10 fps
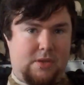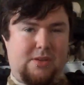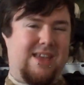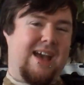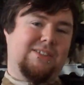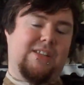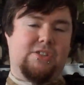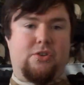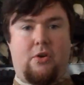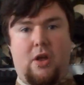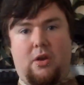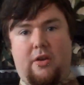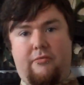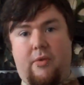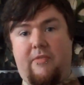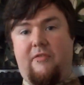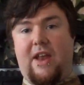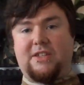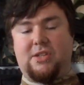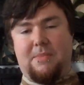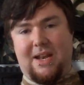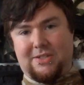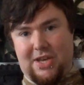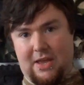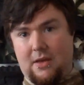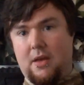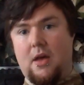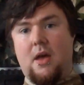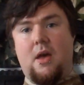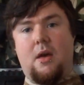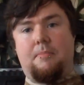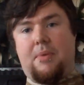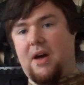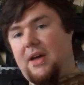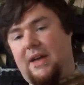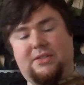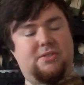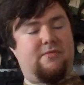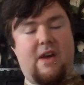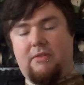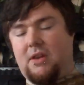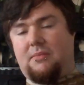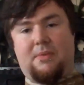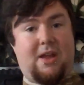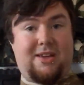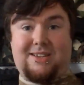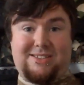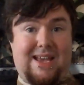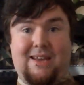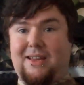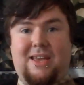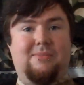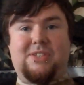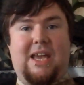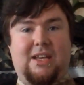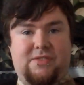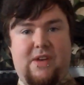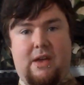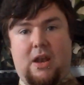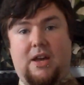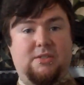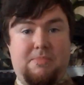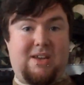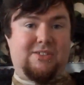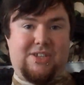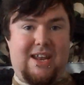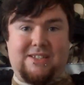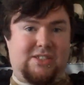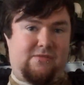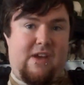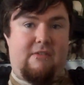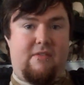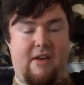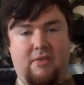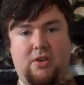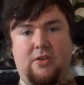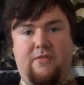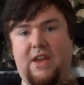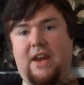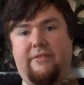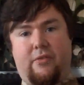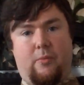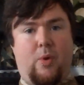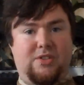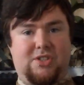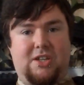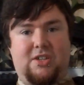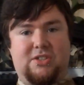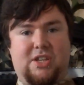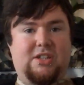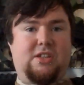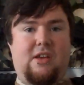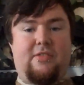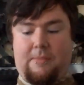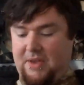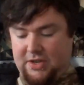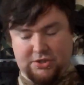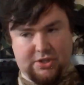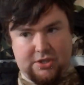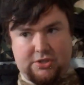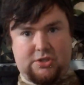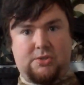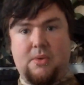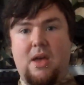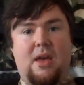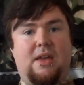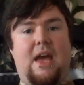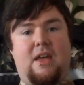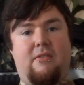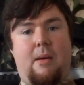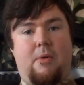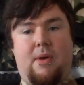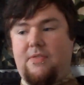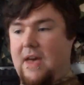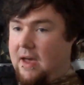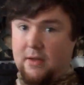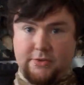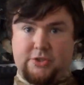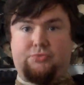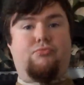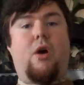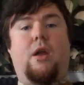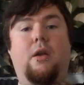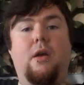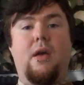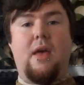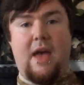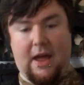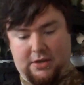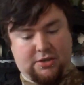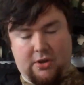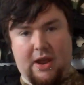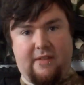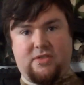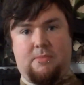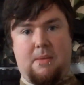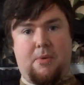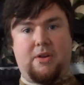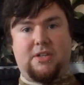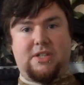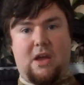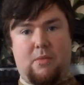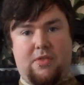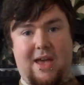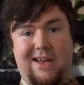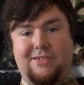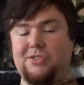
Yes, there's not a lot of room for flexibility, but it's very, like I said, I keep saying it's very light because it is. It's very, very good for getting from one side to the side to the other, because you can just get your ammo in there and just run, and you don't have to be burdened down with kit.